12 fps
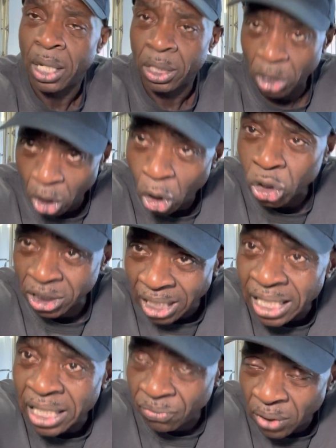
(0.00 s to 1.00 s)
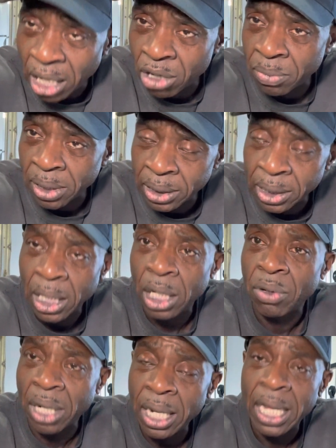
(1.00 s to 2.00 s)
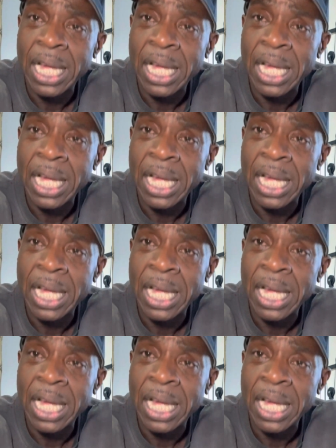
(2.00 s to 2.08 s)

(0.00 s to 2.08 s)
The hostile environment, right?